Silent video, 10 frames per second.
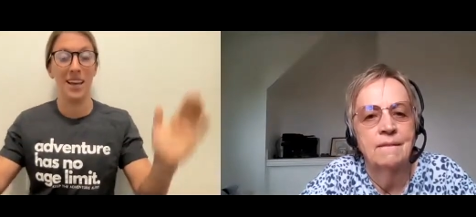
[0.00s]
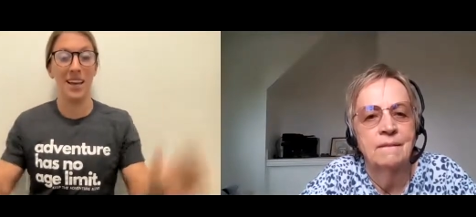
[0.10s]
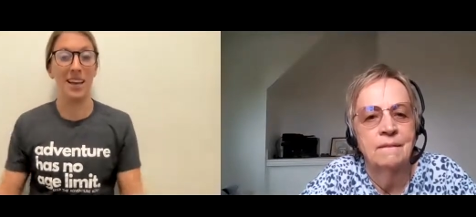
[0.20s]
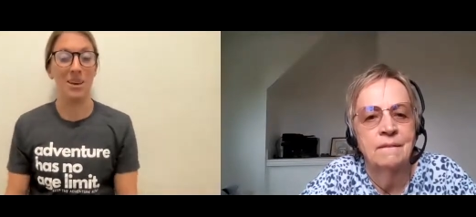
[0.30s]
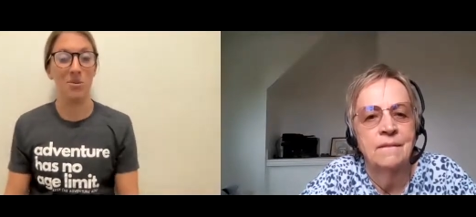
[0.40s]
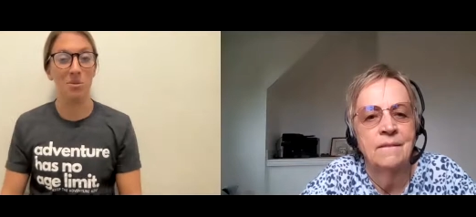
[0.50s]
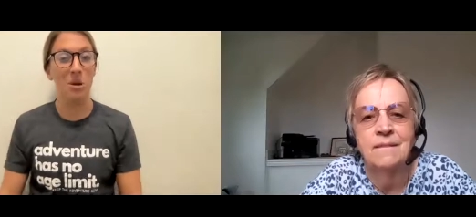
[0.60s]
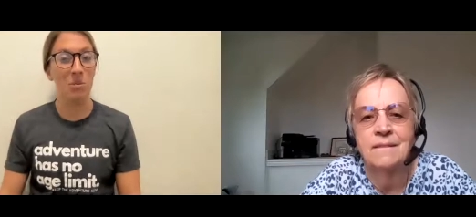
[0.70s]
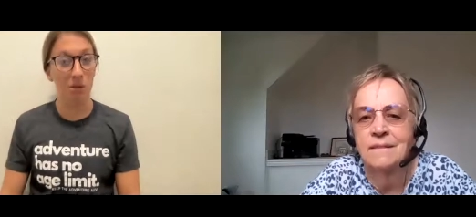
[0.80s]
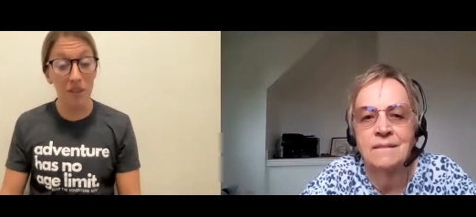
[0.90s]
Speaker 1: hmm. and
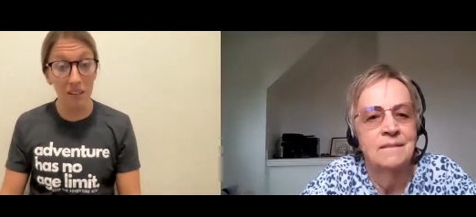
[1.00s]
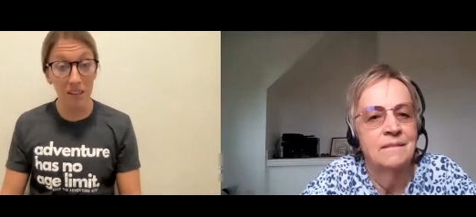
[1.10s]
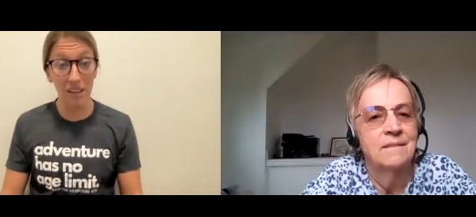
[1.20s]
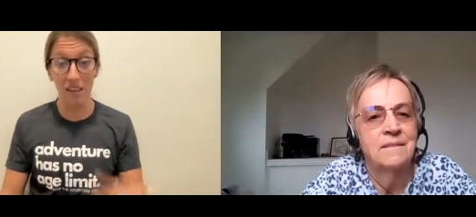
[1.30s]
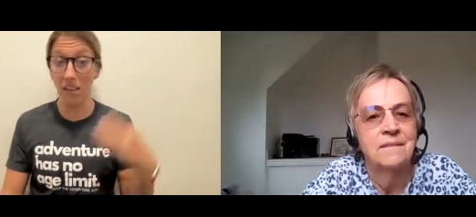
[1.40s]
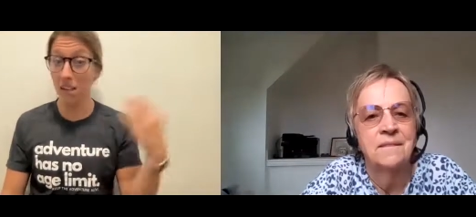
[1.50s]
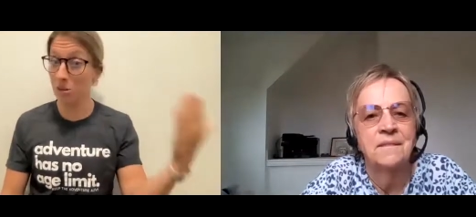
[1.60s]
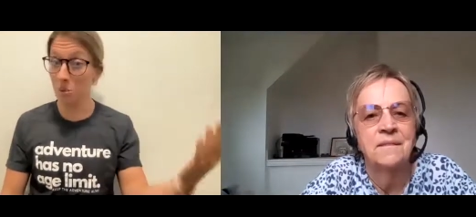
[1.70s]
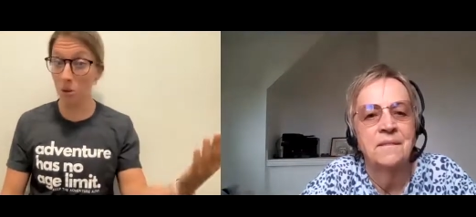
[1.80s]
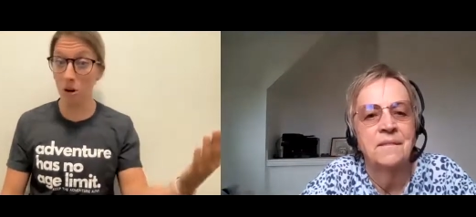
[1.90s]
they'll think and hear
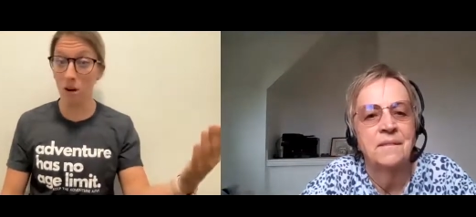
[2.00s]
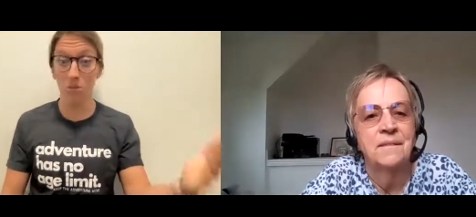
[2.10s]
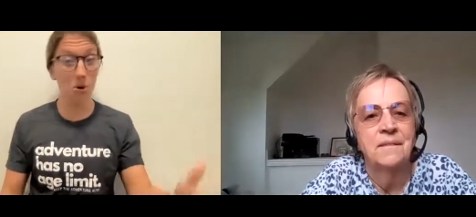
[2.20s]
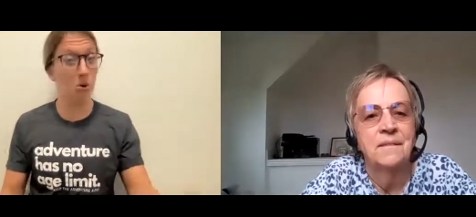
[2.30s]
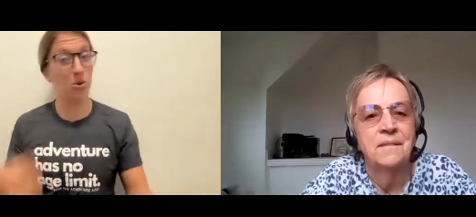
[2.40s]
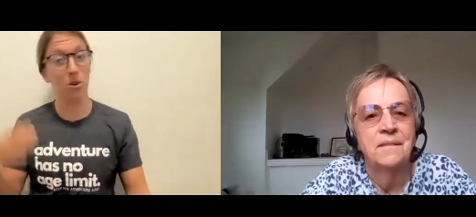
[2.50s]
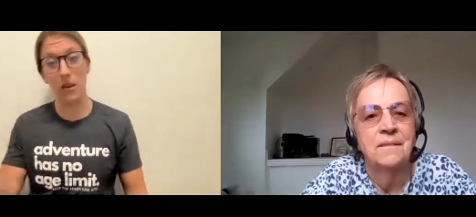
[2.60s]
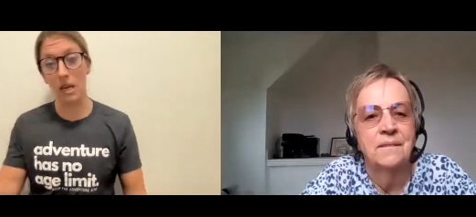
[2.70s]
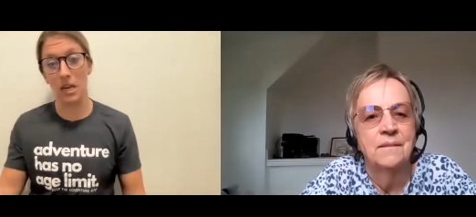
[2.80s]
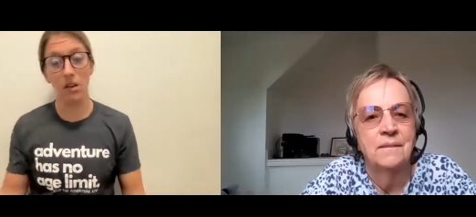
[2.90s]
bone on bone or
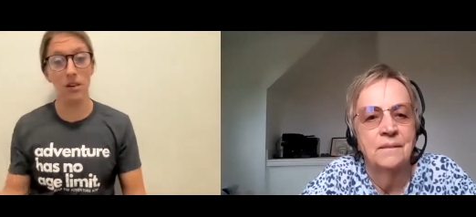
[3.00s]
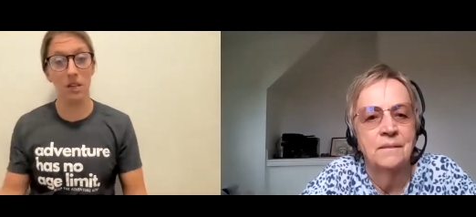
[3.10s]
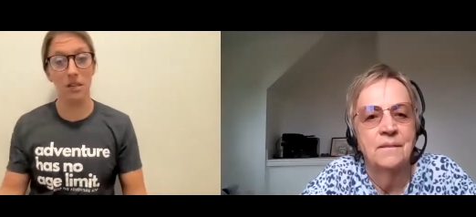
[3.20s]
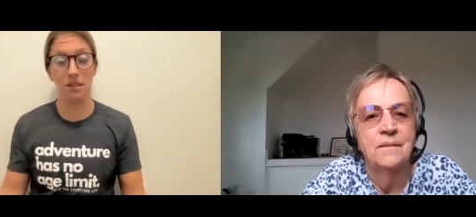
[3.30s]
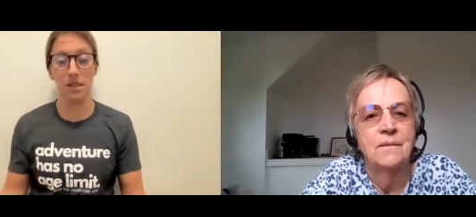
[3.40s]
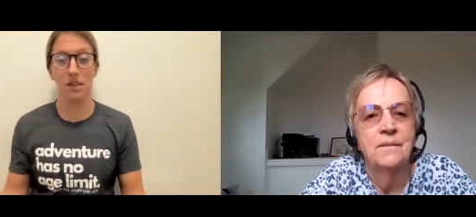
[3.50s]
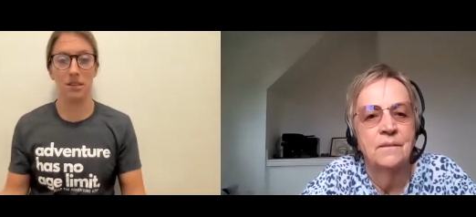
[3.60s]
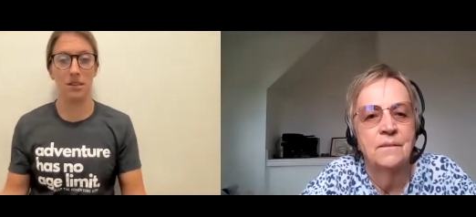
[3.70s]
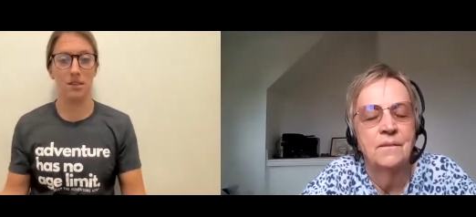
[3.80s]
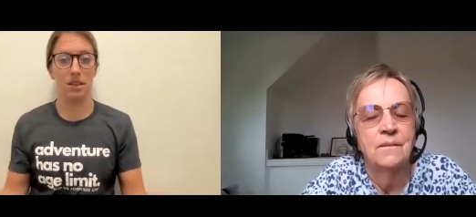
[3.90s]
they hear these things
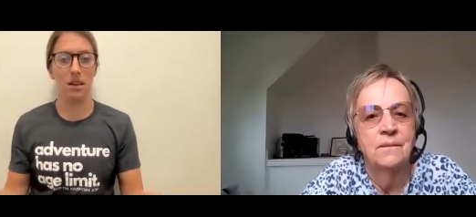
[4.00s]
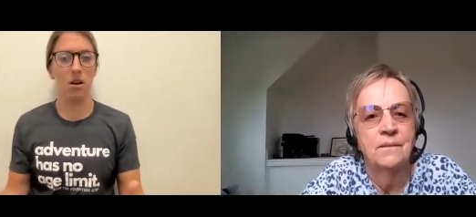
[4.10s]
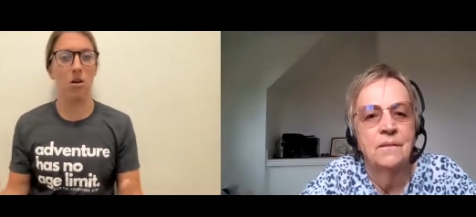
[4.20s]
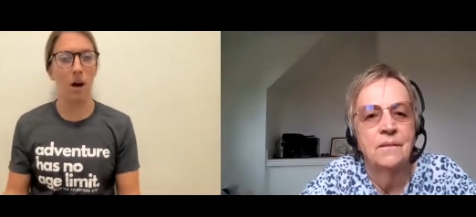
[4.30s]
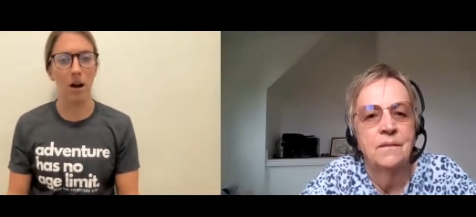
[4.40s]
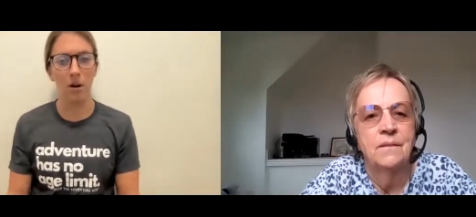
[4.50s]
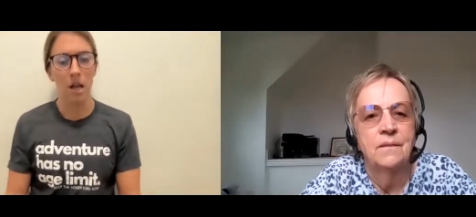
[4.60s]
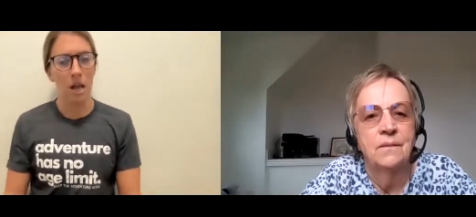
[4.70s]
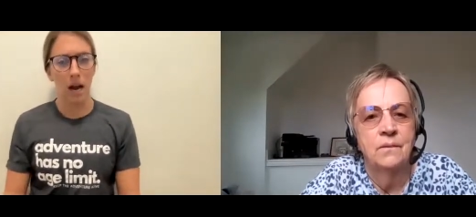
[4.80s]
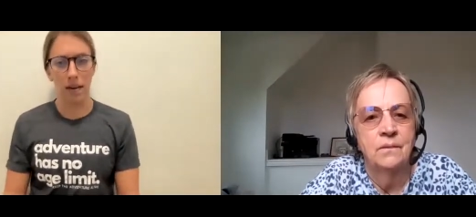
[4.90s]
and it's like oh wow
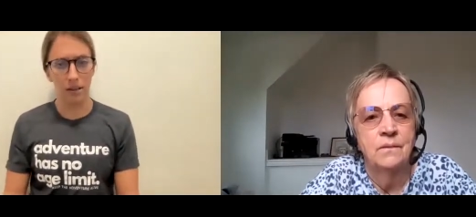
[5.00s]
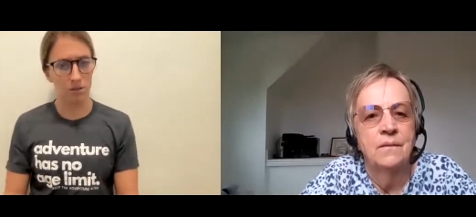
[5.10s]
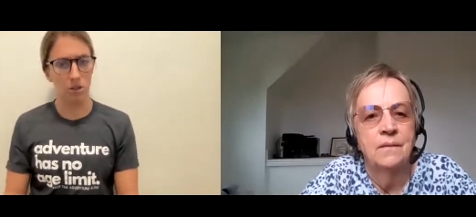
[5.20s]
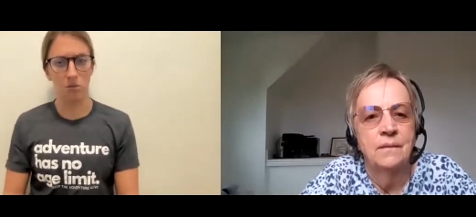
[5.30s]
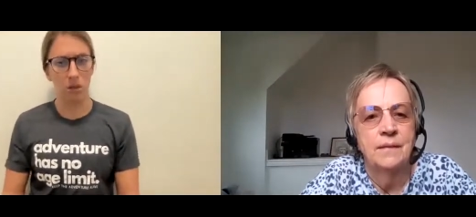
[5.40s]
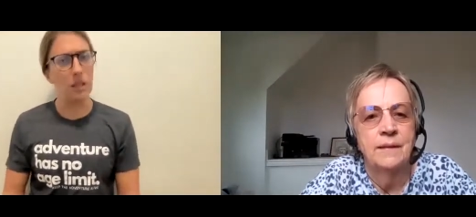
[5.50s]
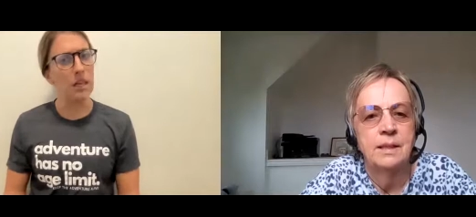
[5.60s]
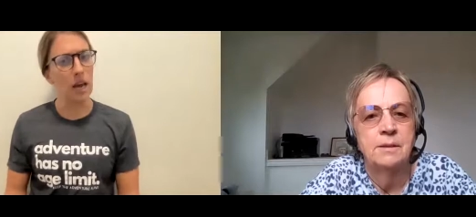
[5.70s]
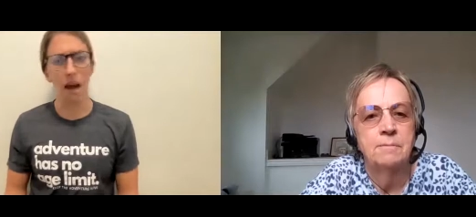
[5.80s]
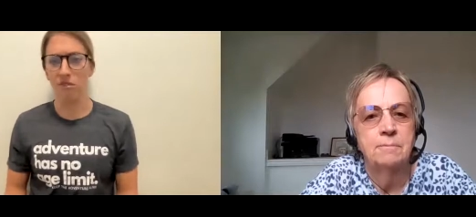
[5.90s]
i should
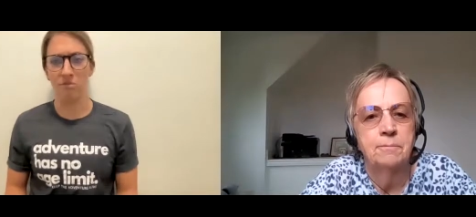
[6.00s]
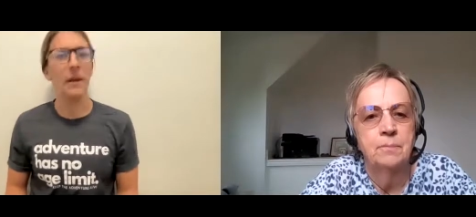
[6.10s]
really have